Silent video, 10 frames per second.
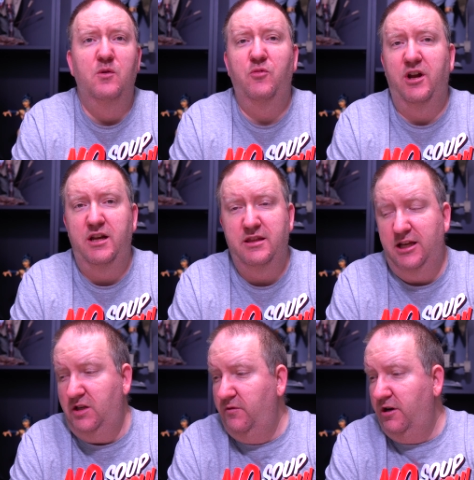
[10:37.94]
Brandy,
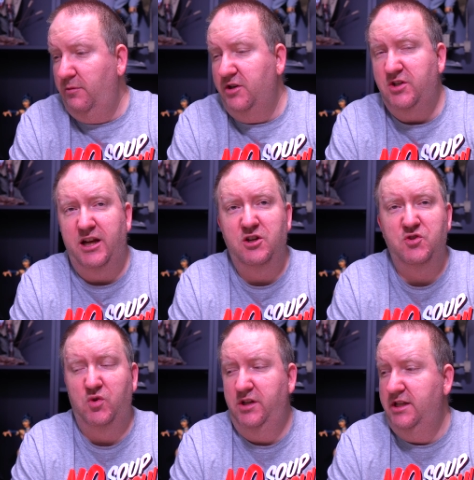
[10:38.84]
thank you very much. I
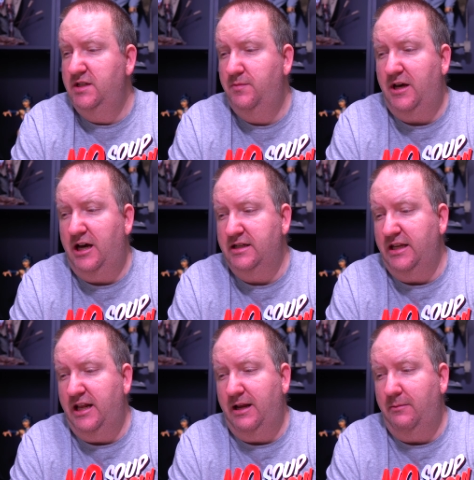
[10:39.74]
enjoyed this box
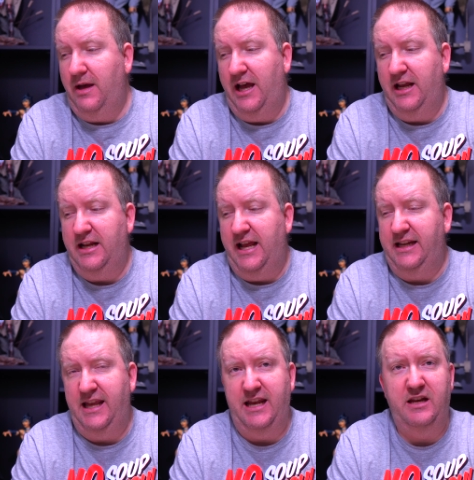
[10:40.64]
and I'm eyeing that
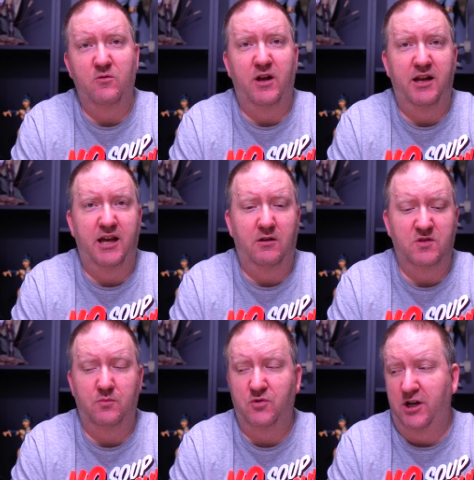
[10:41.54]
candy right now,
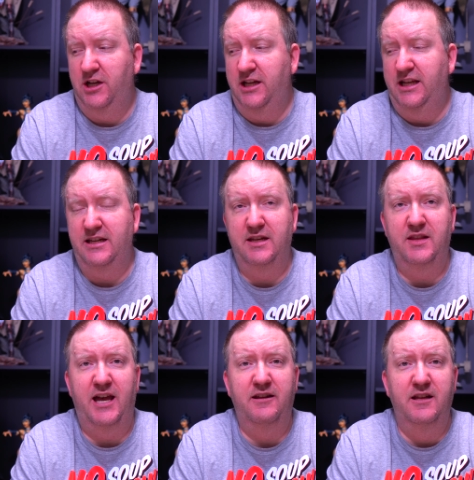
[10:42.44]
so I'm probably gonna get to
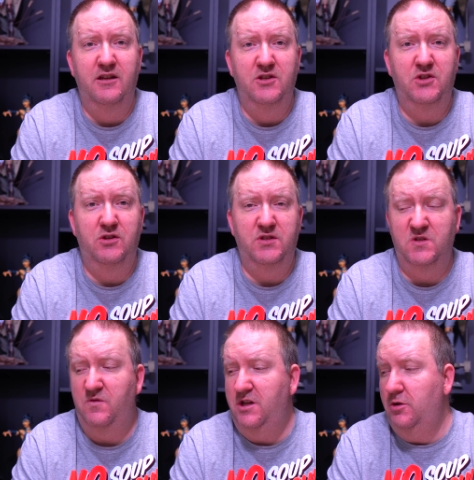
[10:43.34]
that as soon as this
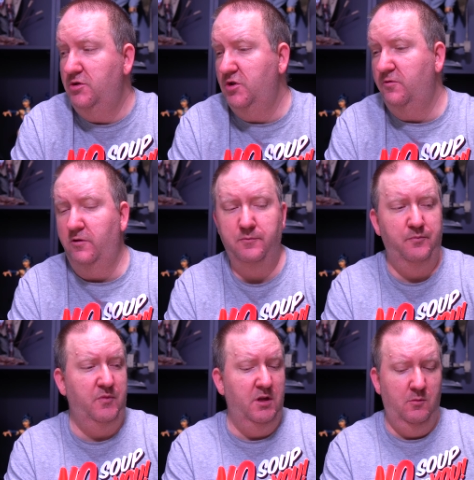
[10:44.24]
video is over.
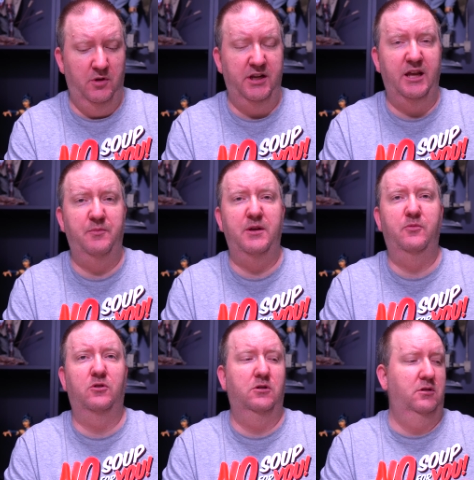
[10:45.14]
But again,
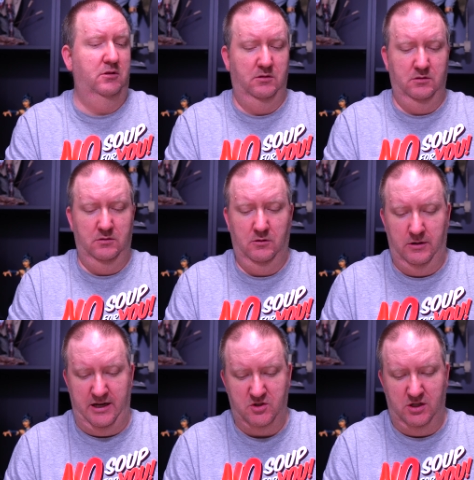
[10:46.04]
people, oh,
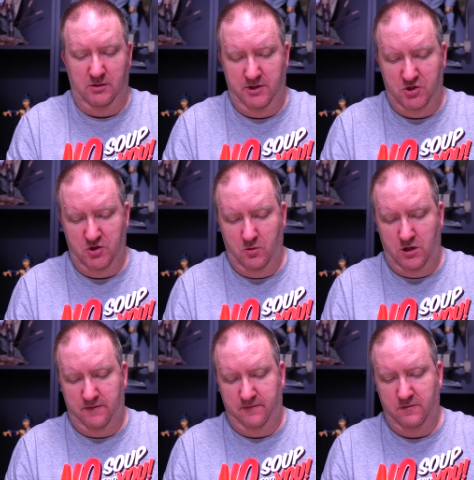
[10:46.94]
actually, let me show
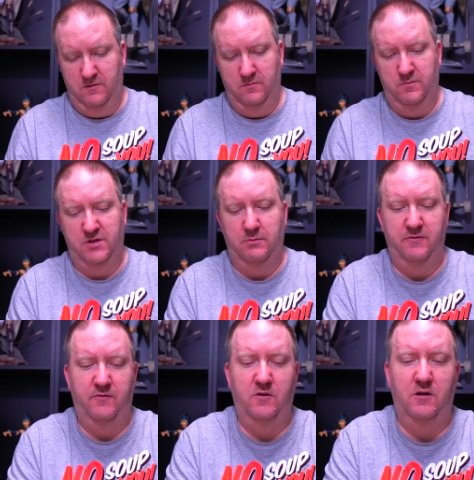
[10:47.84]
off some
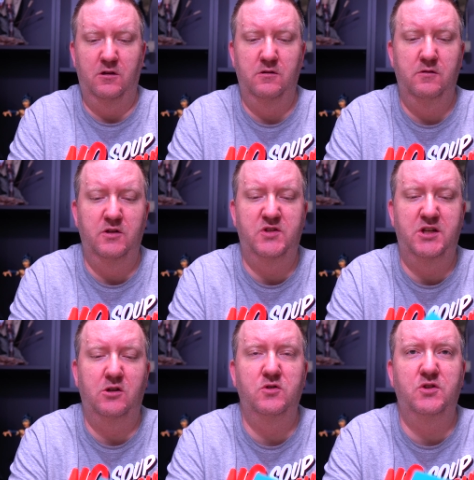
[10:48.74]
of uh, the
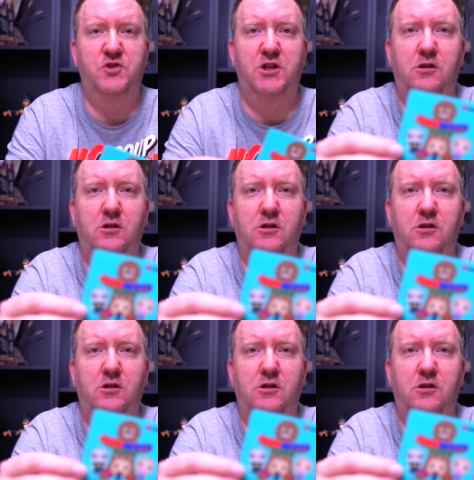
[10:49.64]
stickers that she